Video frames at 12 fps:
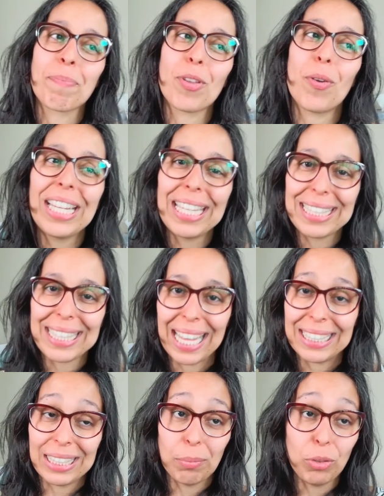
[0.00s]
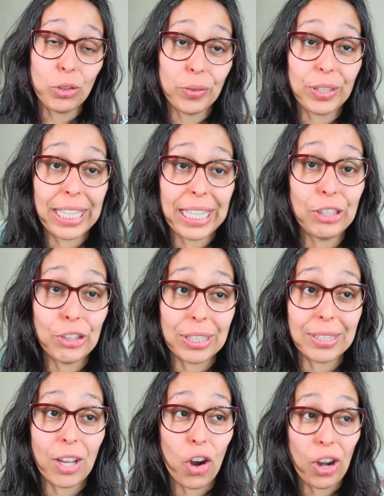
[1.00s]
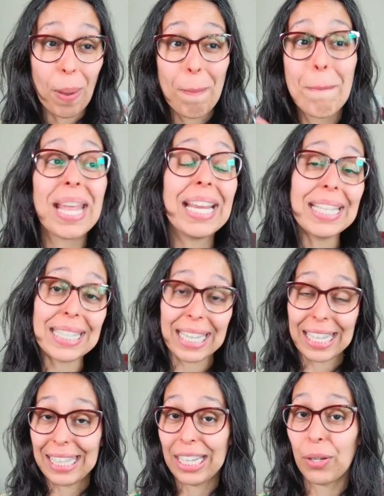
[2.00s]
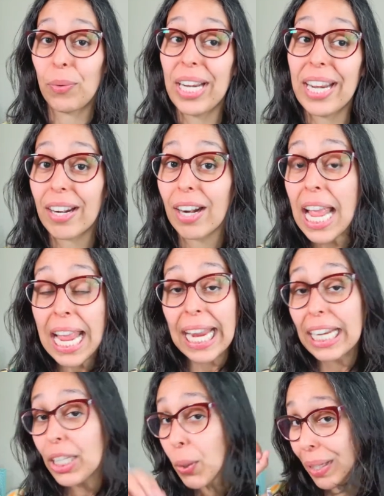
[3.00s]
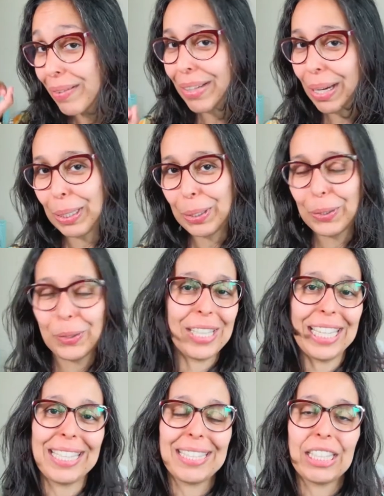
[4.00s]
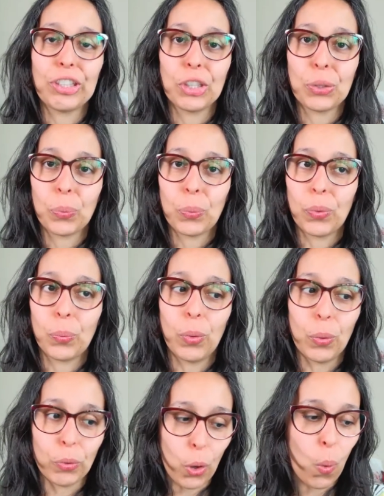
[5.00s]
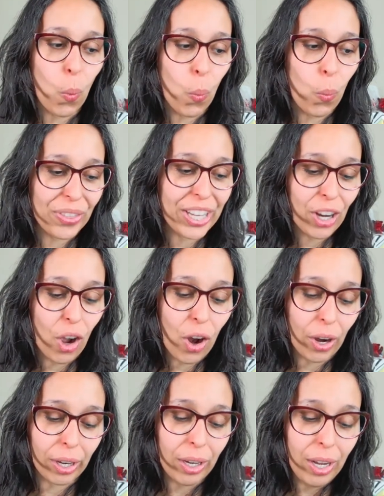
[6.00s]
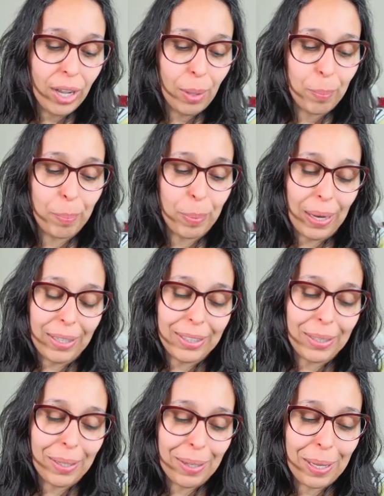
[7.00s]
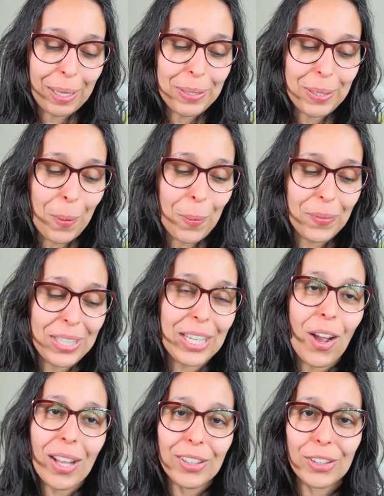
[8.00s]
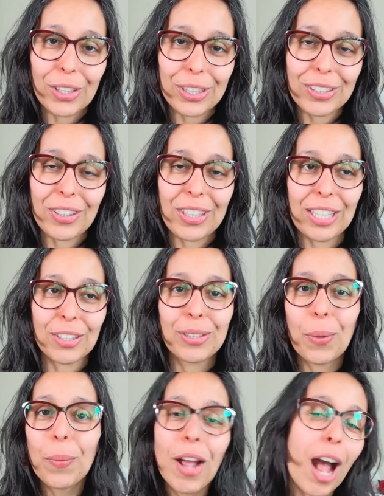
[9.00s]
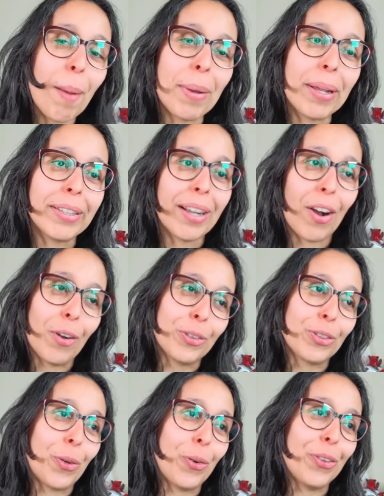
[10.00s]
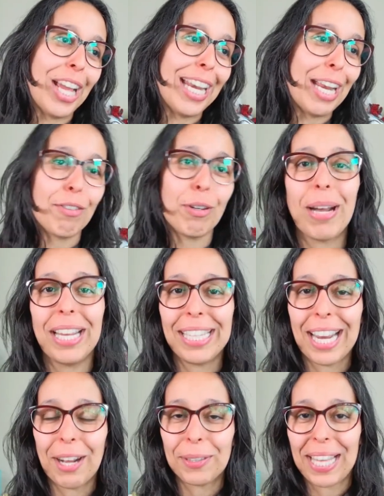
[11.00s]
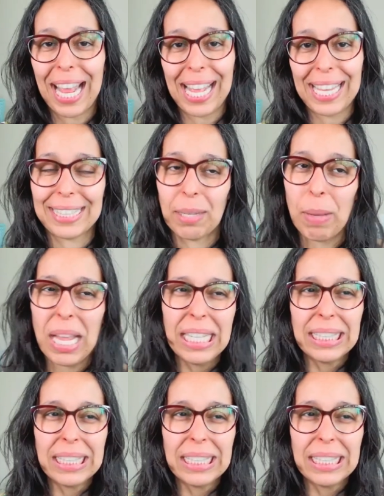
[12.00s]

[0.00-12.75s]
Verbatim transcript: So, like I said, some certifications are amazing and they are rare, and only very good organizations will know what they are. But, you know, the others, they're so common also that everybody else has them.